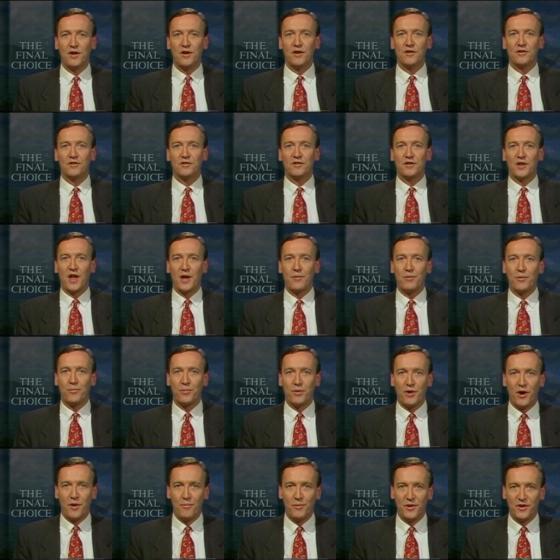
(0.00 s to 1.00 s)
years as Labor
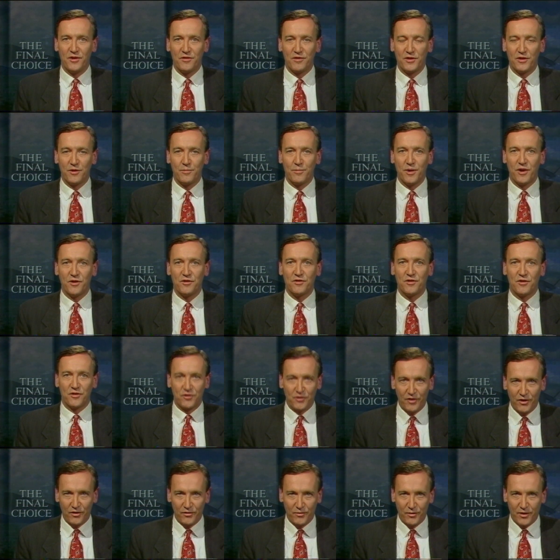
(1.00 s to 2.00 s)
Prime Minister, the most
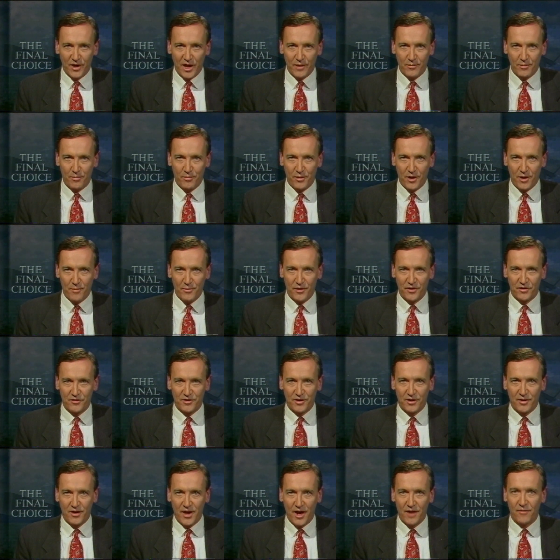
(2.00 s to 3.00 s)
successful Labor Prime
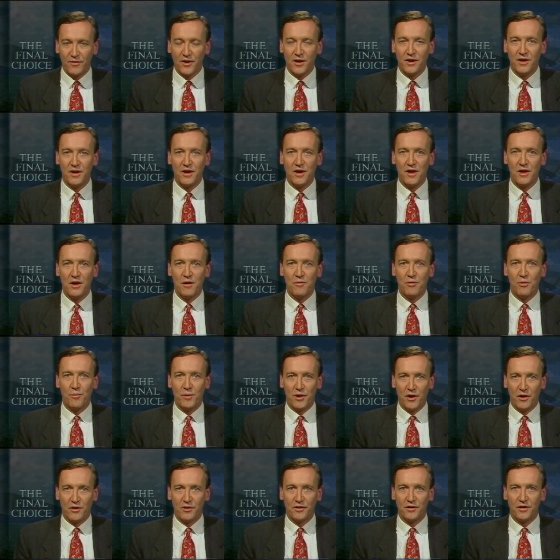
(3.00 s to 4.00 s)
Minister ever, will
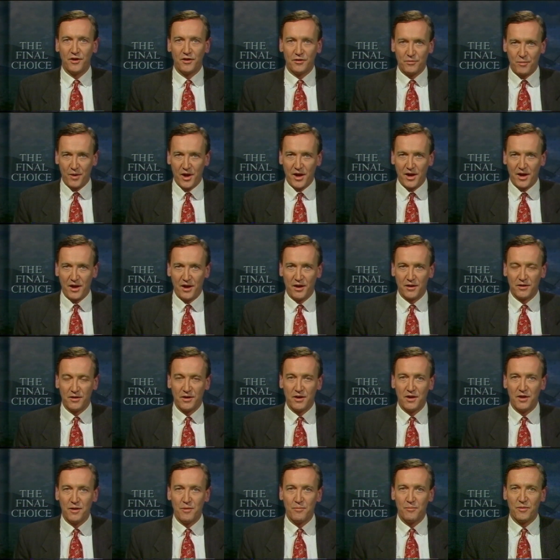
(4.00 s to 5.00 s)
be on his way out.
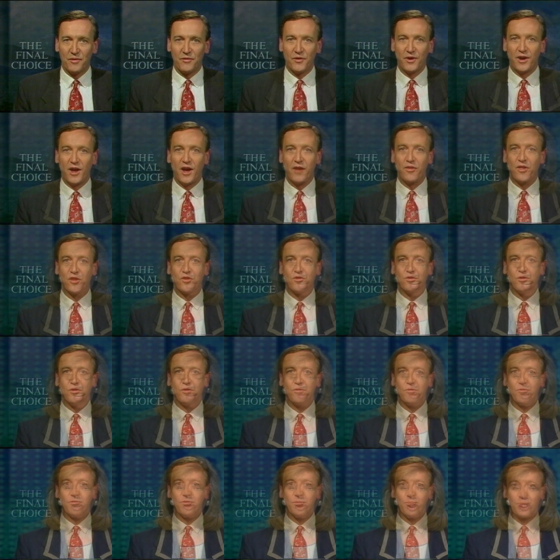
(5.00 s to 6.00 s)
But for now, that's again, all.
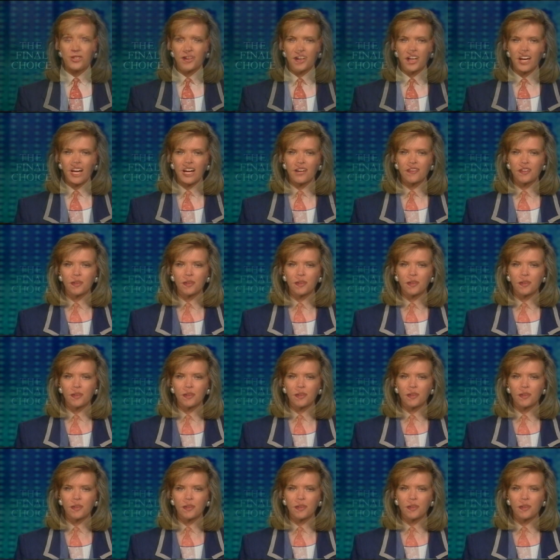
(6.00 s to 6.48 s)
And we cross Parliament.